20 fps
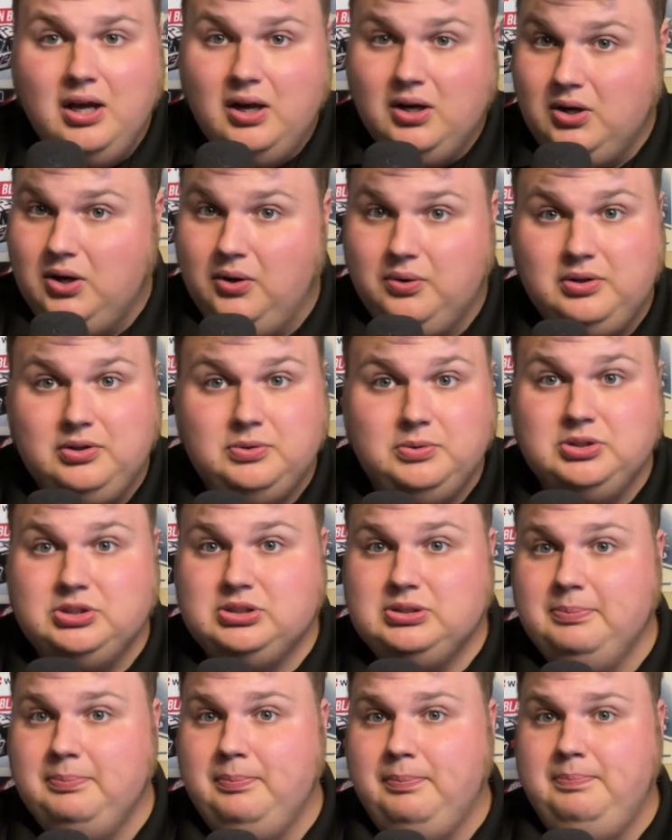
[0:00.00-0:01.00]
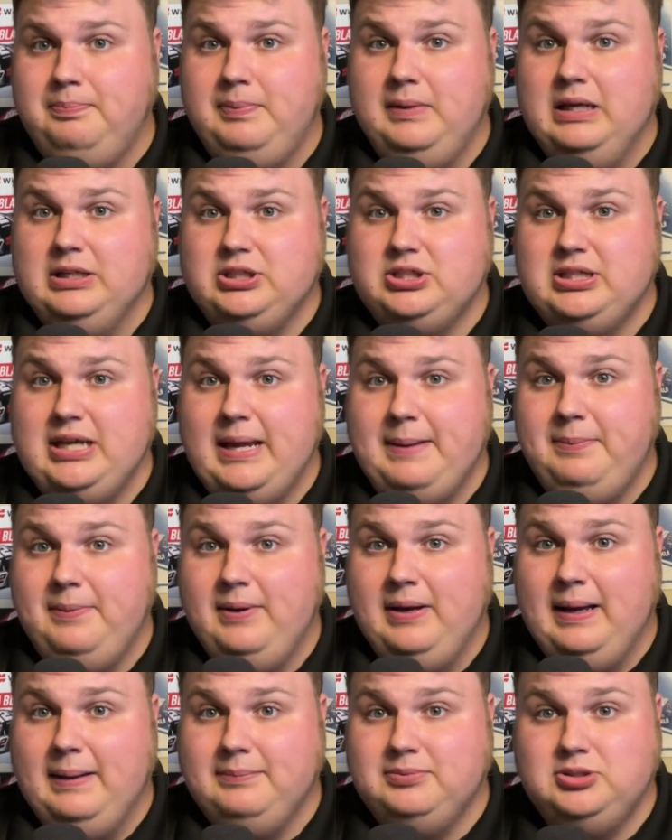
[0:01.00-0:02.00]
COTA was
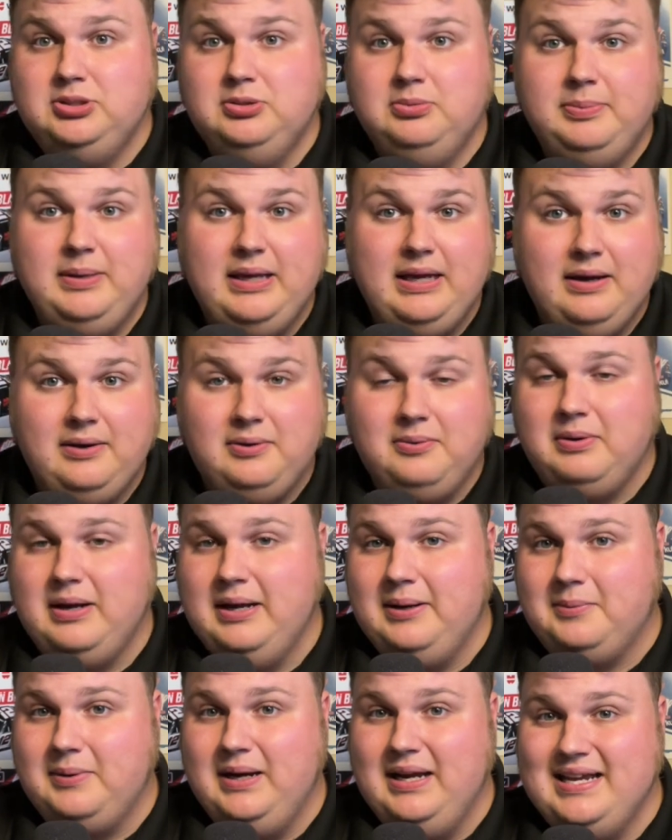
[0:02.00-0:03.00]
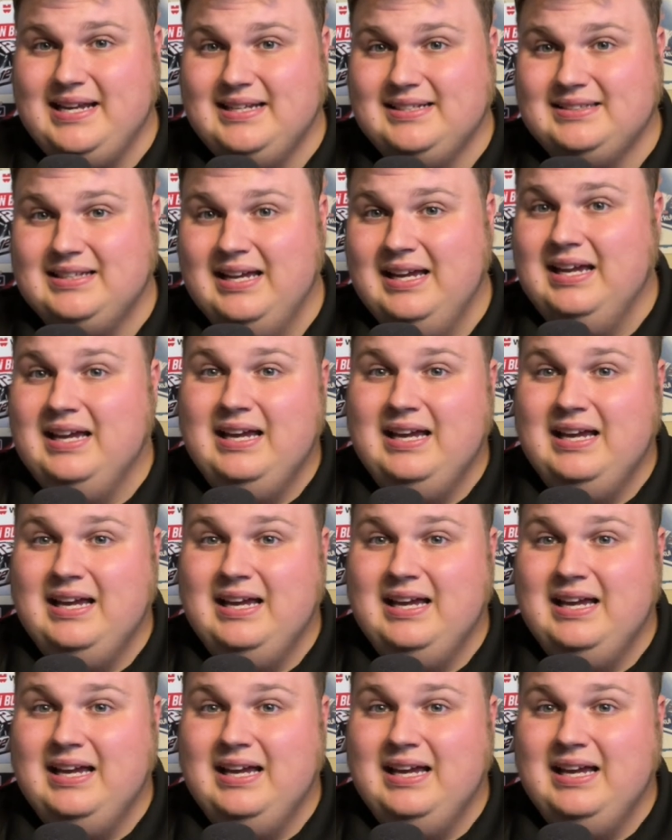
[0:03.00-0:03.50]
shaping up to be a great race.